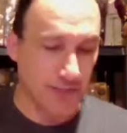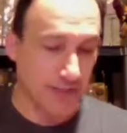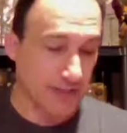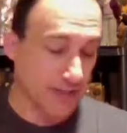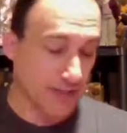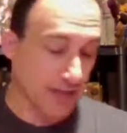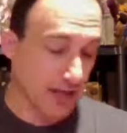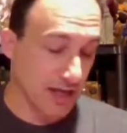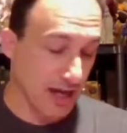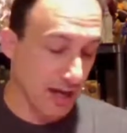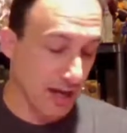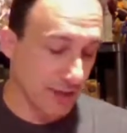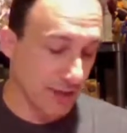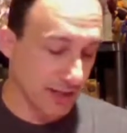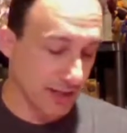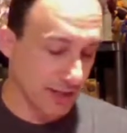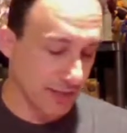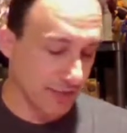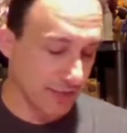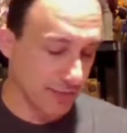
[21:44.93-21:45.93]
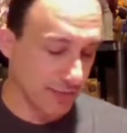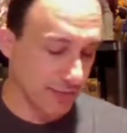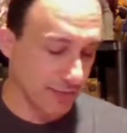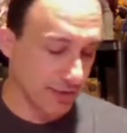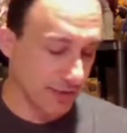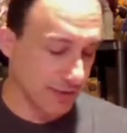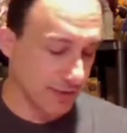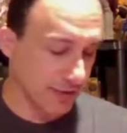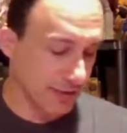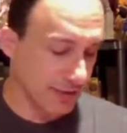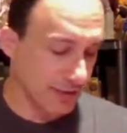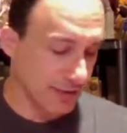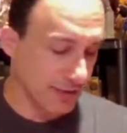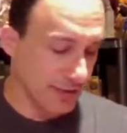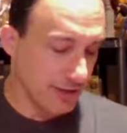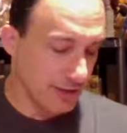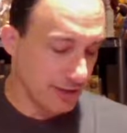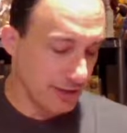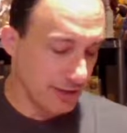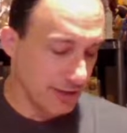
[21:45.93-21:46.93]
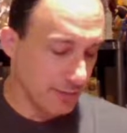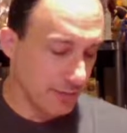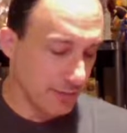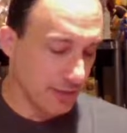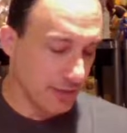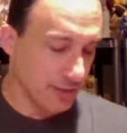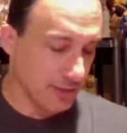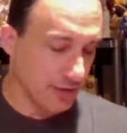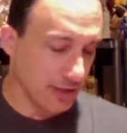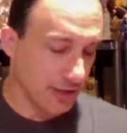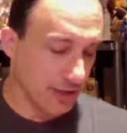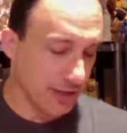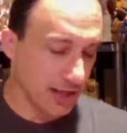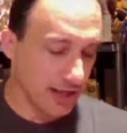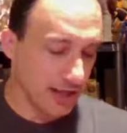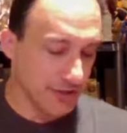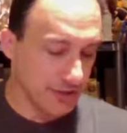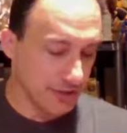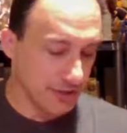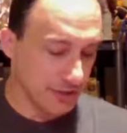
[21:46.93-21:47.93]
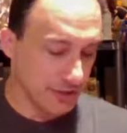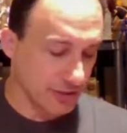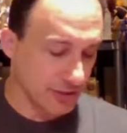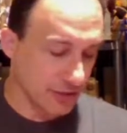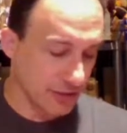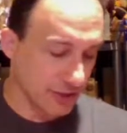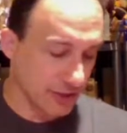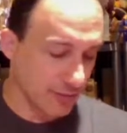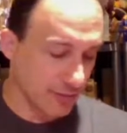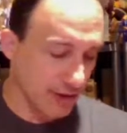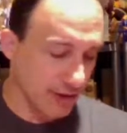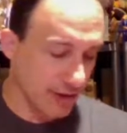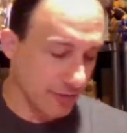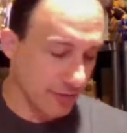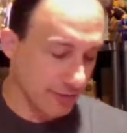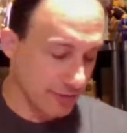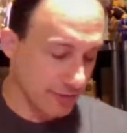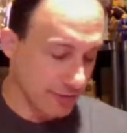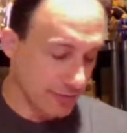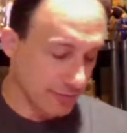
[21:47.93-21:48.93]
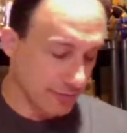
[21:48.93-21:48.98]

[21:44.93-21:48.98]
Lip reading: It's a comic. It's something to put in your collection to talk about.